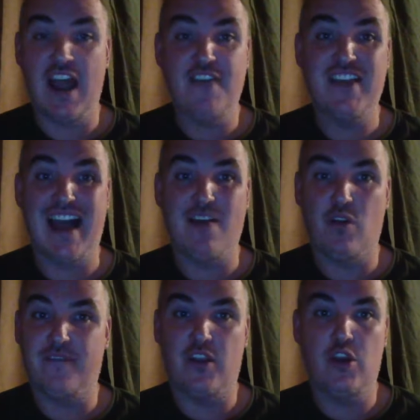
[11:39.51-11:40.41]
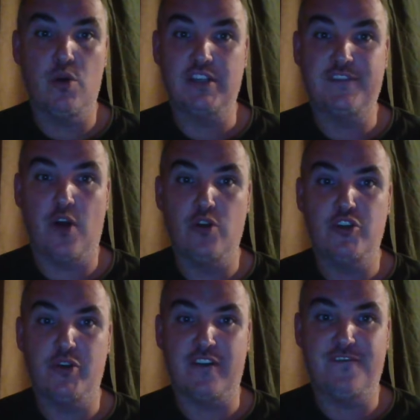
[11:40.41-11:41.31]
And I've got one of the newest
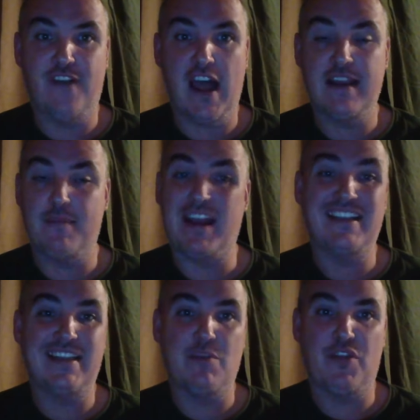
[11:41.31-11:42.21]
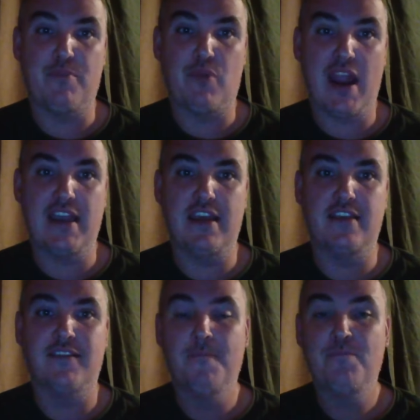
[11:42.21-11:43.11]
phones you can find. I'm not going to say what the brand
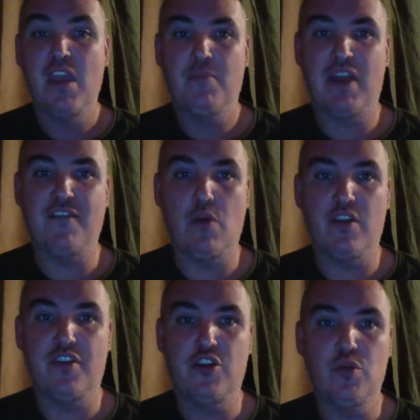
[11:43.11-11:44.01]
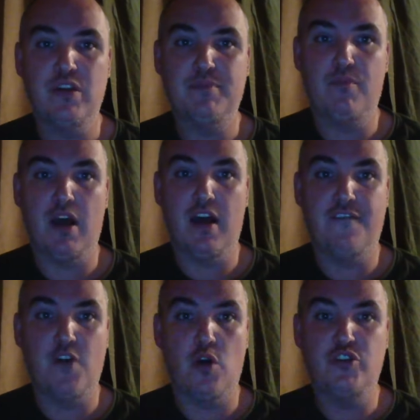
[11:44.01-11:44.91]
is, but I've got one of the newest
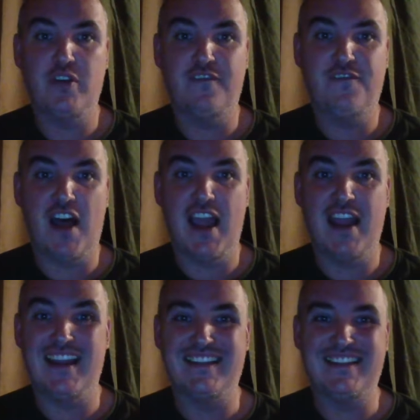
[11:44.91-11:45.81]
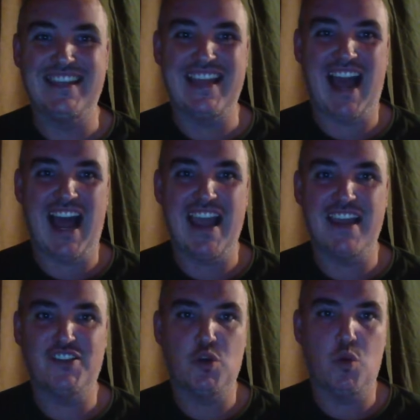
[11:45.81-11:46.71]
uh, phones you can find. It's the
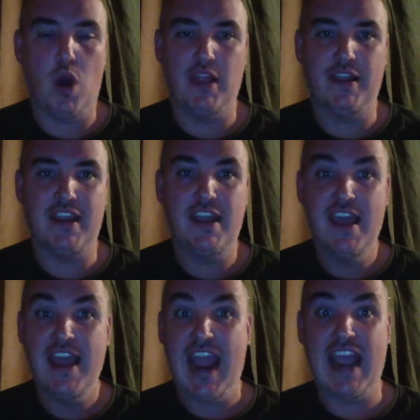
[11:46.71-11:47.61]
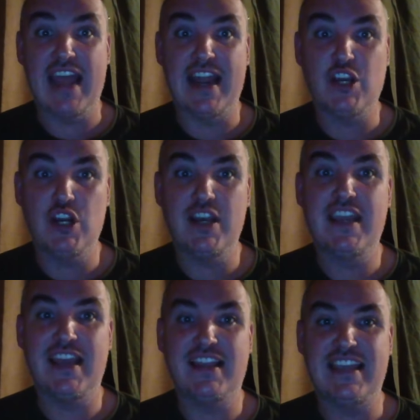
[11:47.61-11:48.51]
highest quality, and I
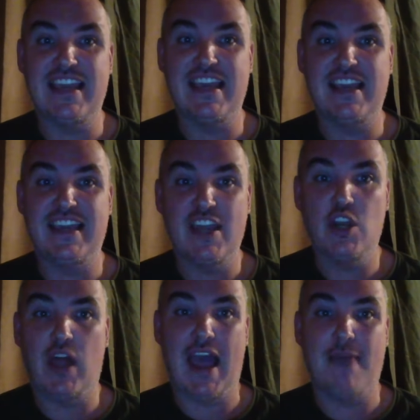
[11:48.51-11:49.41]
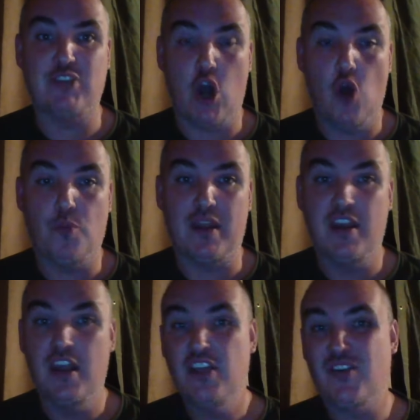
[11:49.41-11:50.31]
couldn't get the Kindle app to
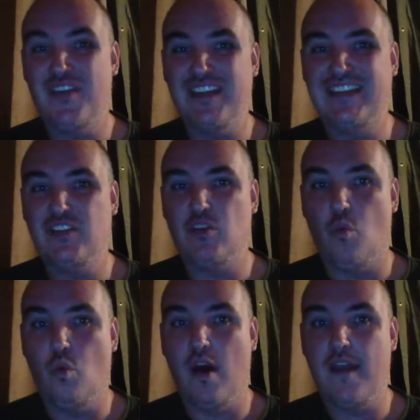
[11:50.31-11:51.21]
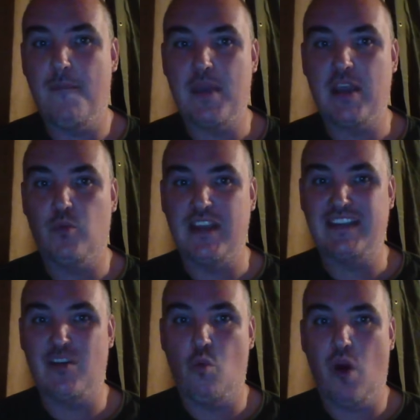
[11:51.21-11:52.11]
open. So, this is one big
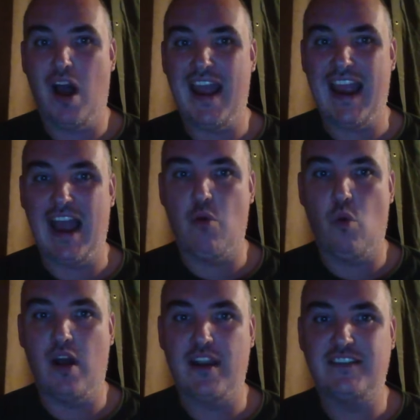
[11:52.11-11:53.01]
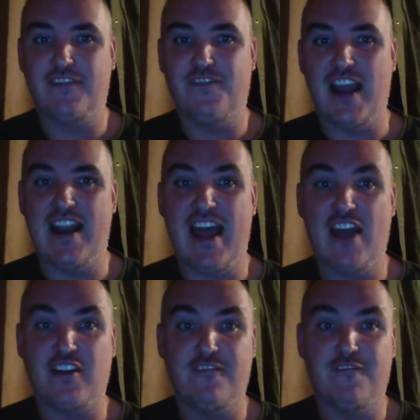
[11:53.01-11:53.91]
reason why I wanted to find out
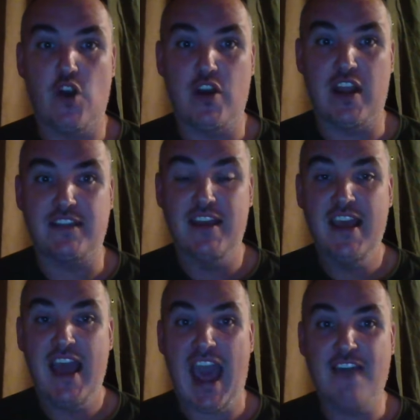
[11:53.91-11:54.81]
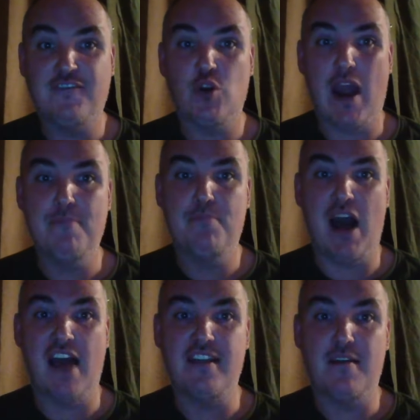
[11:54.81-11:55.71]
how to convert it after I
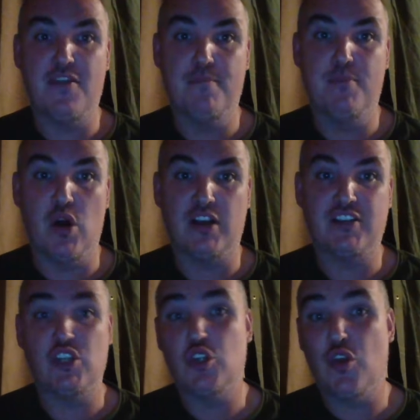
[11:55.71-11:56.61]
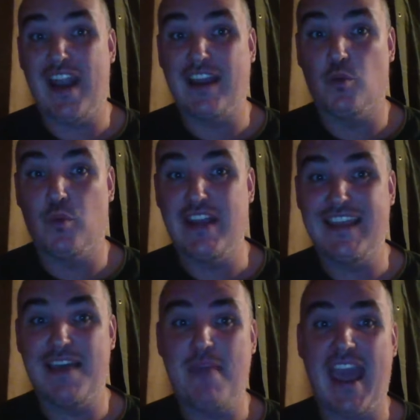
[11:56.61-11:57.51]
bought the books so that I could
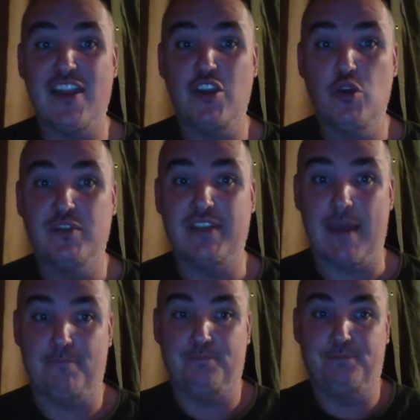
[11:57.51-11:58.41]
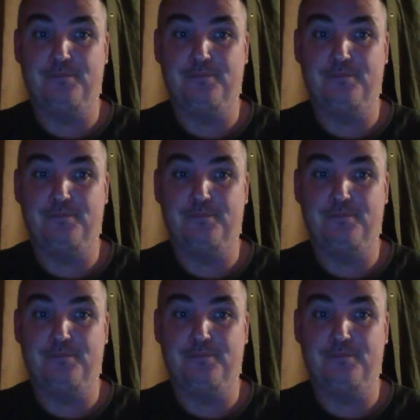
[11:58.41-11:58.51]
read them and use them.